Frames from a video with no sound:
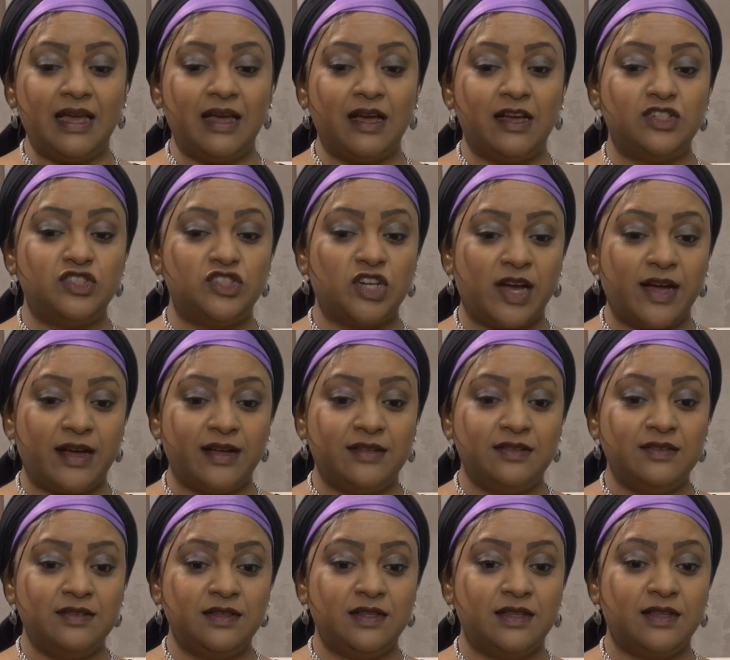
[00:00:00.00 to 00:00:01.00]
a
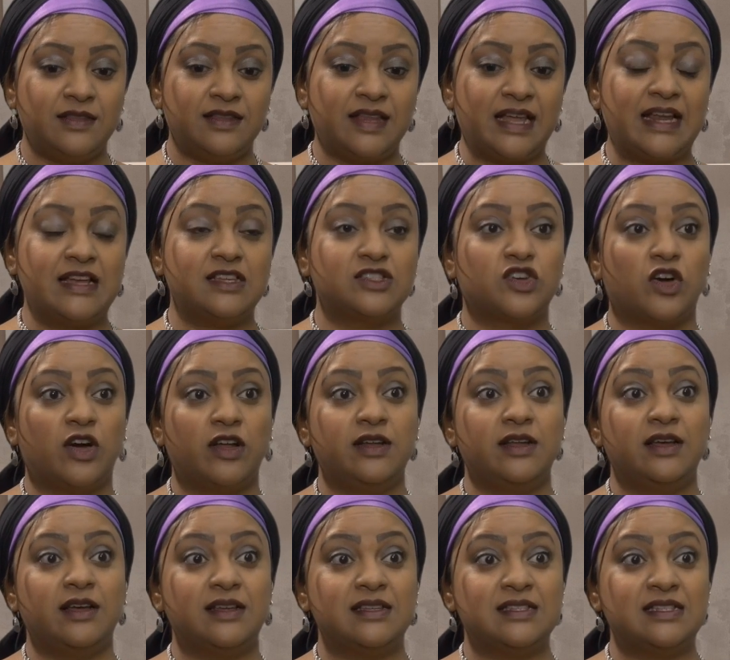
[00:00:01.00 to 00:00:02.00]
child that has got
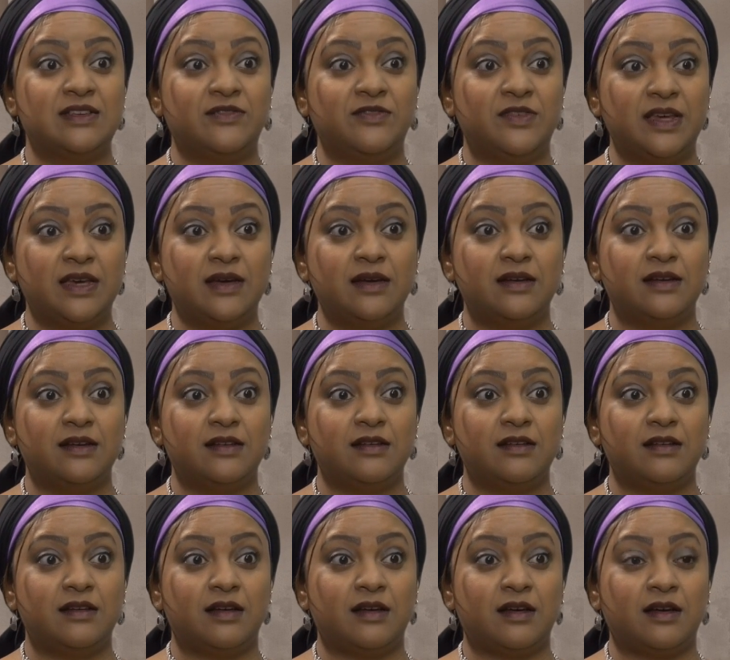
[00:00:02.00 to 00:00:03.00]
a severe
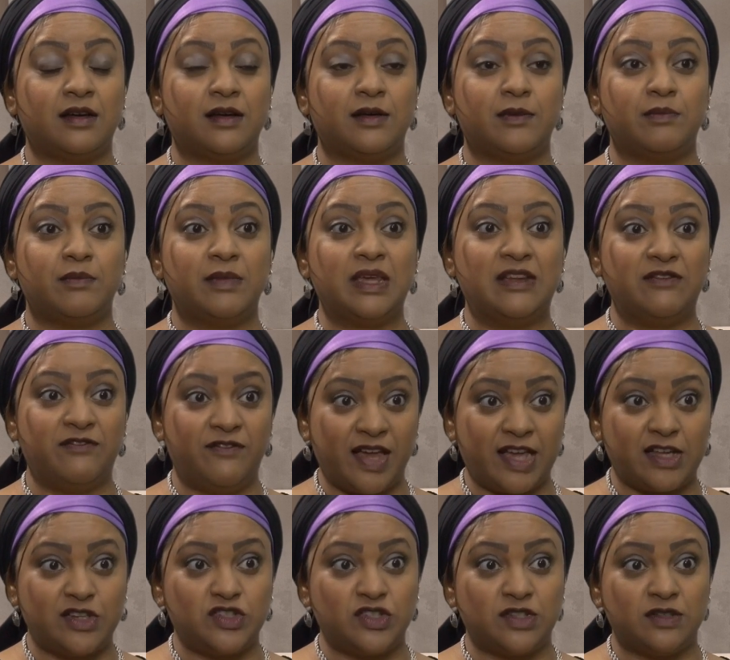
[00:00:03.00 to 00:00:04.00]

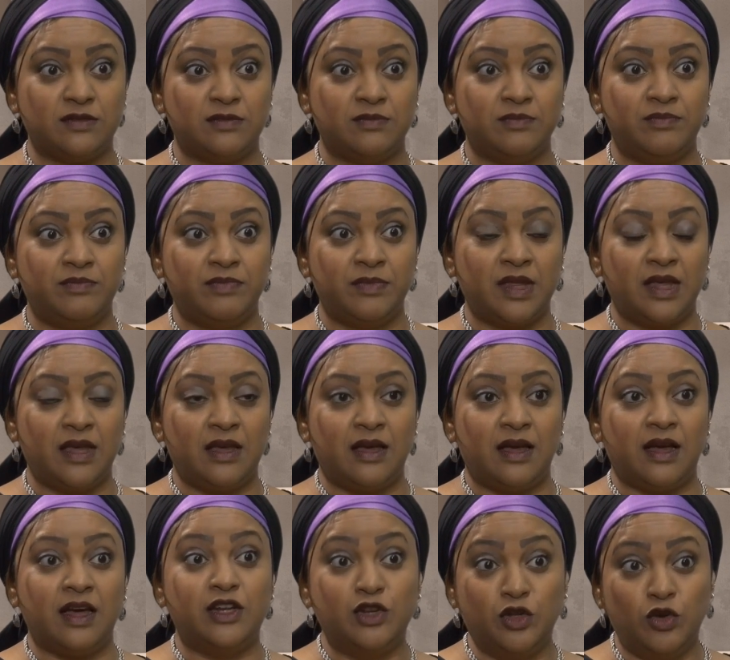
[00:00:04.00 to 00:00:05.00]
infection,
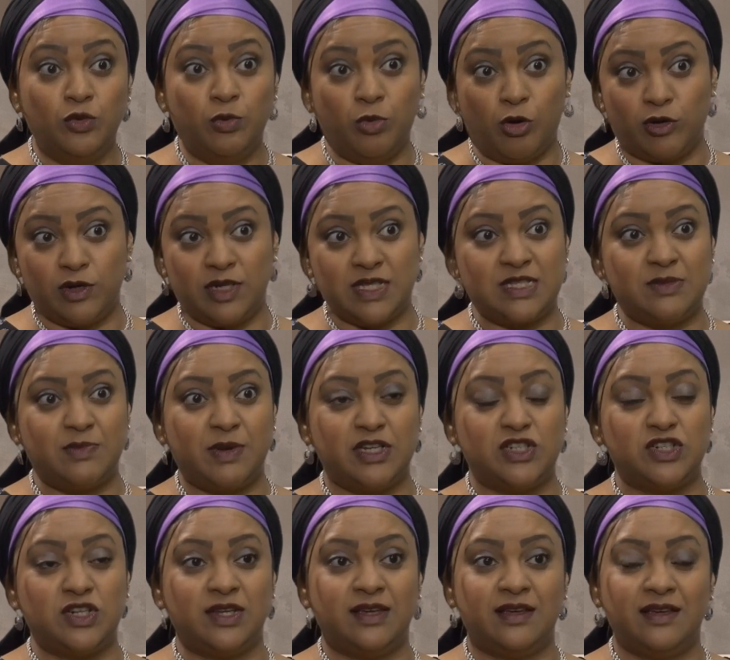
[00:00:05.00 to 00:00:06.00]
a newborn
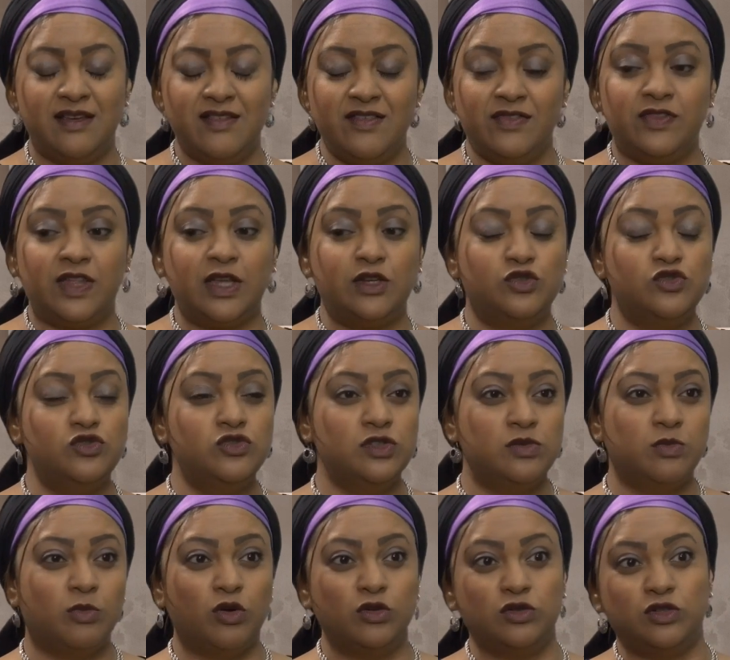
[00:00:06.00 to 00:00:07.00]
especially, they're too
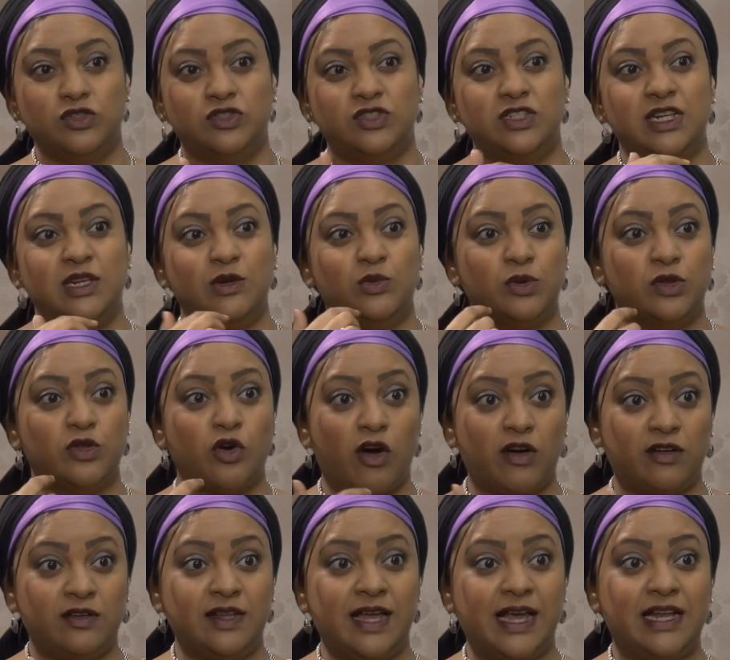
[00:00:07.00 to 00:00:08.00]
small to treat with
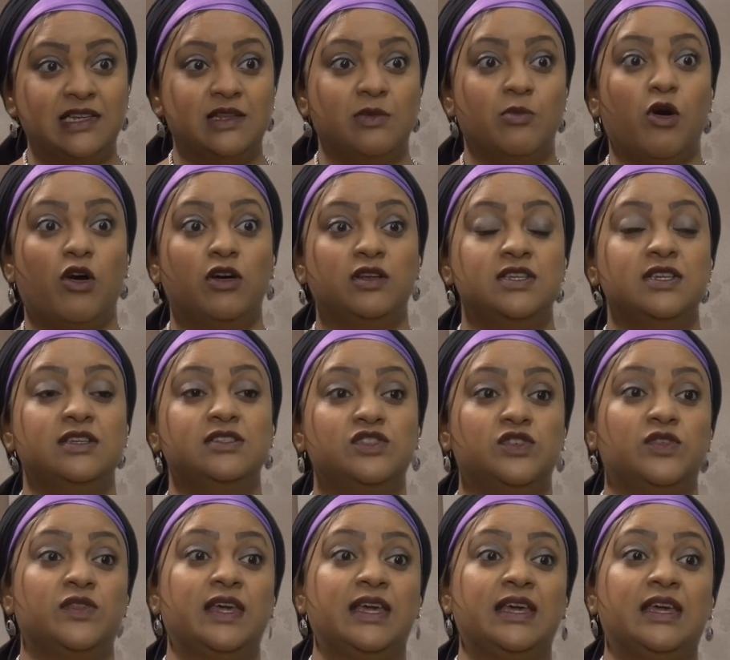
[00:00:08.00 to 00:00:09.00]
oral antibiotics,
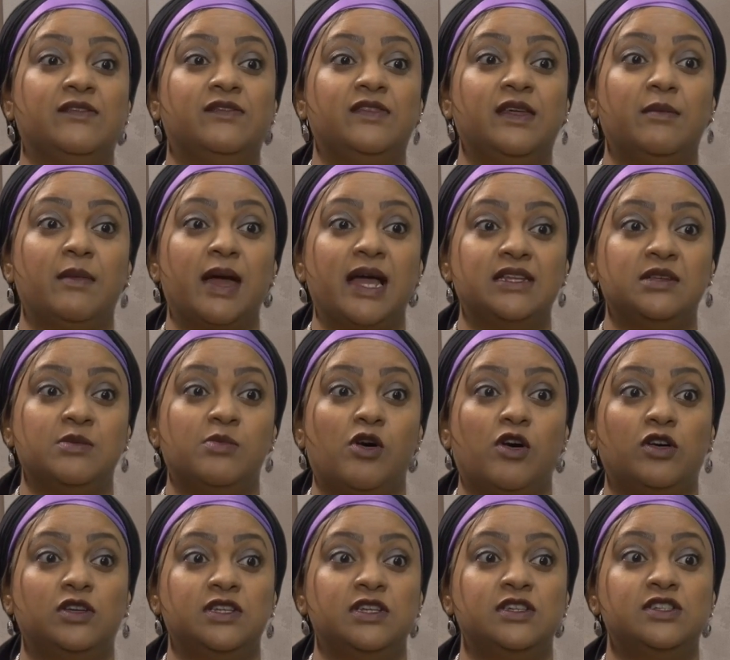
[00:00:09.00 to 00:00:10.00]
so they give them
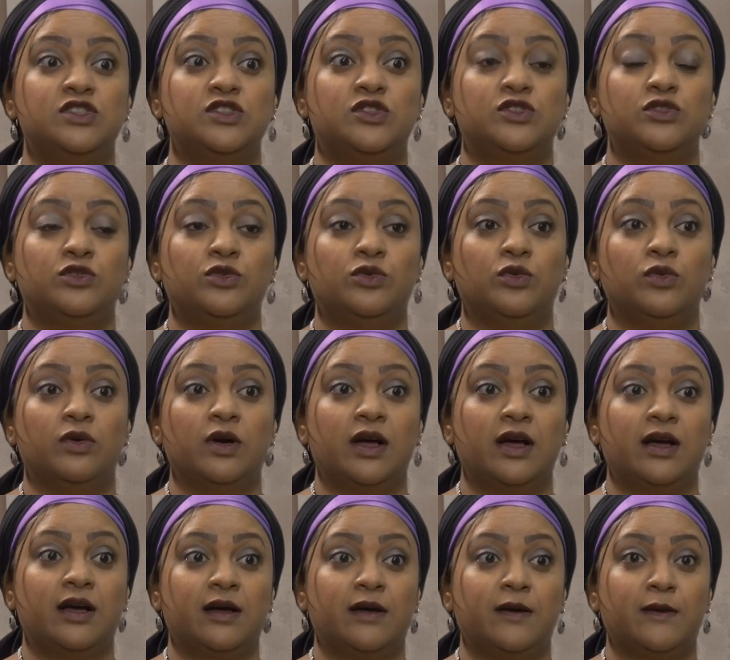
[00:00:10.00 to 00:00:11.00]
antibiotics through
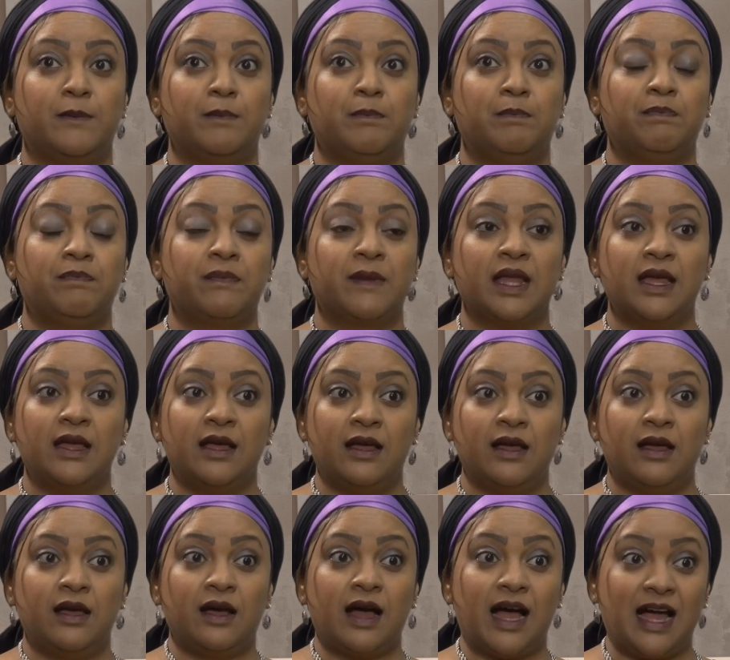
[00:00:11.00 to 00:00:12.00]

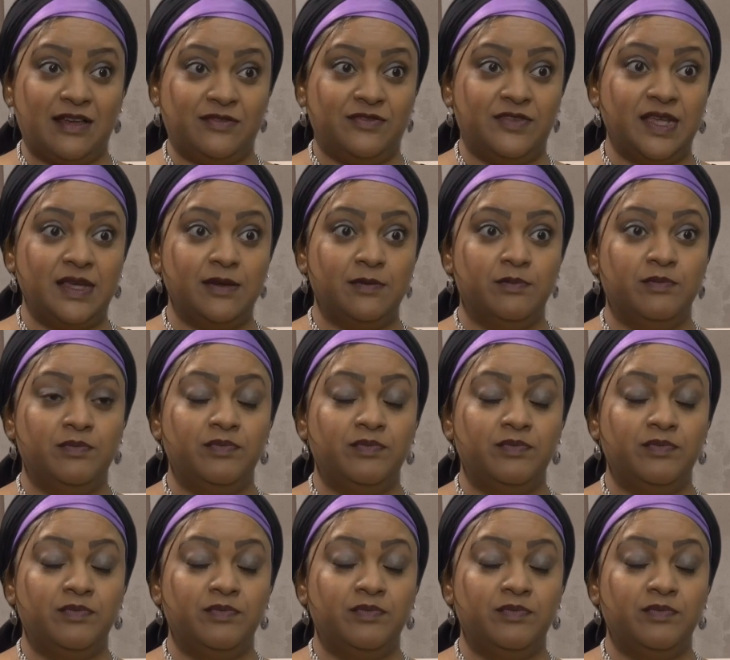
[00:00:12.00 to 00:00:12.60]
IV.